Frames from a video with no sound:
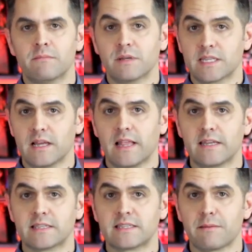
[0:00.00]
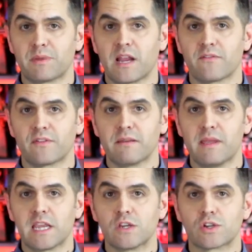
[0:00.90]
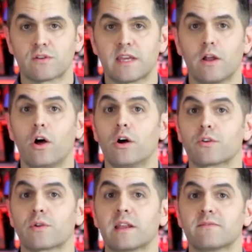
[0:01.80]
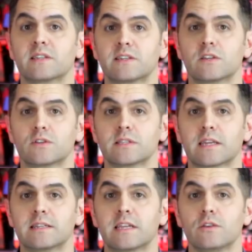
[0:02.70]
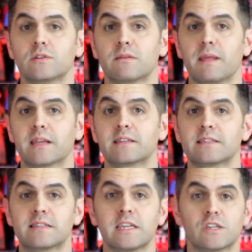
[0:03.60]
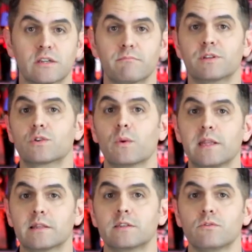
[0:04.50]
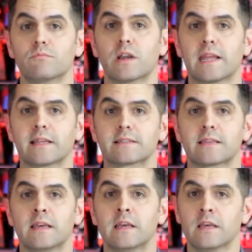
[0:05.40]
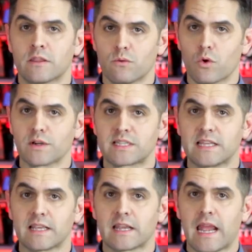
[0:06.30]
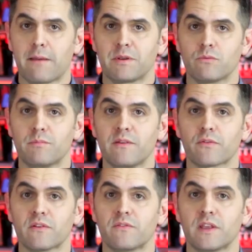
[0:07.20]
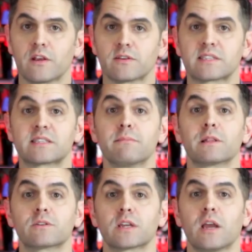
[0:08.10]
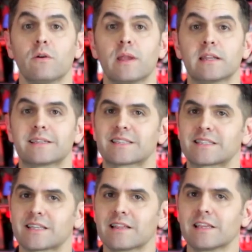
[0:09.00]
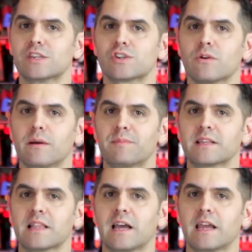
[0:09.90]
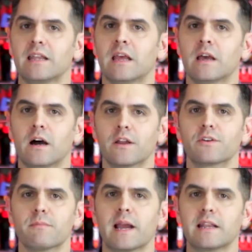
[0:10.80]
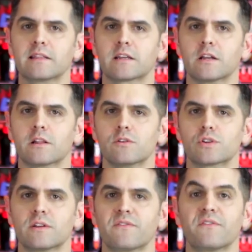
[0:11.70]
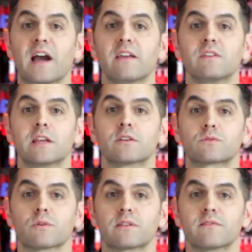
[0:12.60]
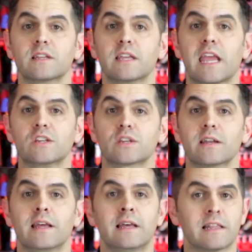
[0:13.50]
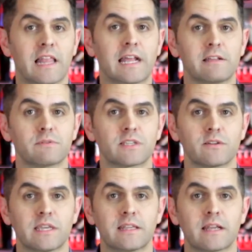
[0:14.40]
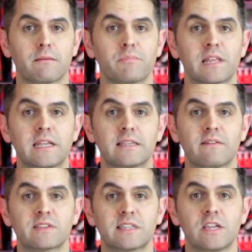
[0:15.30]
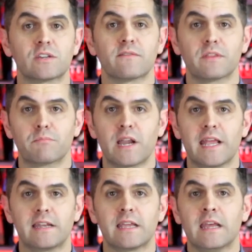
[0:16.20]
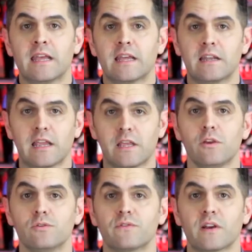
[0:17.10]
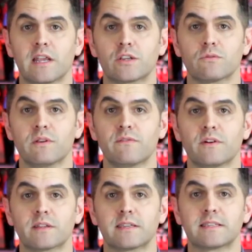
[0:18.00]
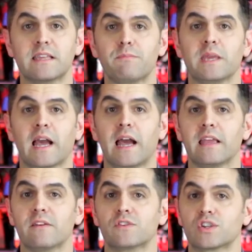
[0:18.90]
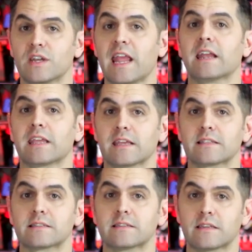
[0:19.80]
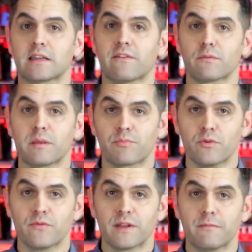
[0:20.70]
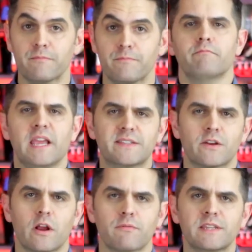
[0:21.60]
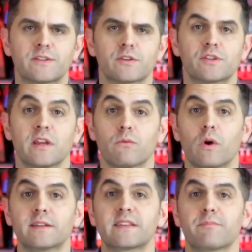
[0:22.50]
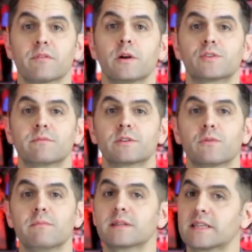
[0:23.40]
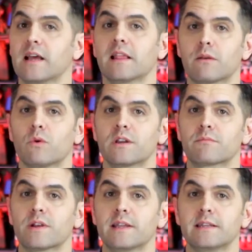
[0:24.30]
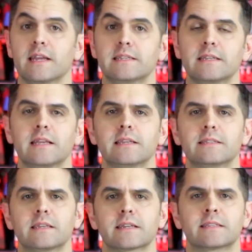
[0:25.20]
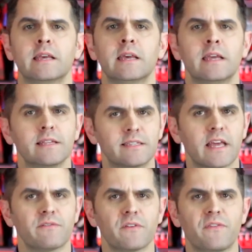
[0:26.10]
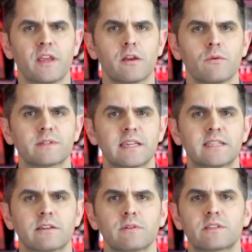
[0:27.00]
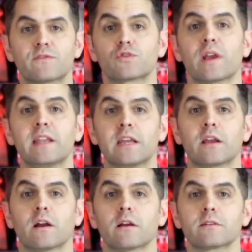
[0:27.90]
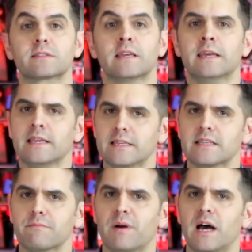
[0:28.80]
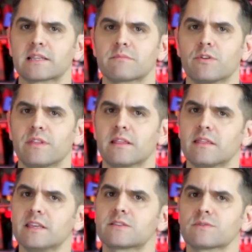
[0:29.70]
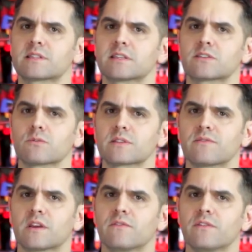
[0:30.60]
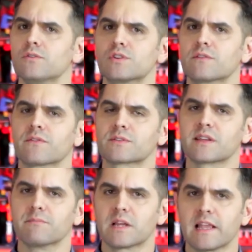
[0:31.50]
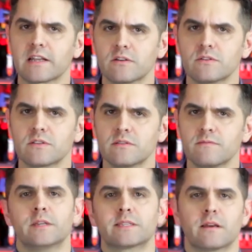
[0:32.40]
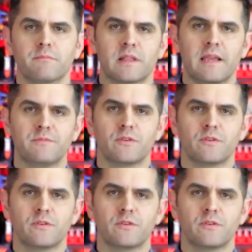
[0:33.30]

Mattel had to step carefully, making sure that all creative decisions continued to make a distinction between the two brands. The worst thing that could happen would be for a figure similar to Conan to suddenly show up in the line, undermining the conclusion of five years worth of litigation, likely resulting in the complete devastation of the brand and a huge financial windfall to CPI if shenanigans could ever be proven. Based on our research, there was a promotion between Mattel and Wonder Bread in 1986. Instead of a figure, it was a series of trading cards. Is it possible that this was the source of confusion for some collectors? Some claim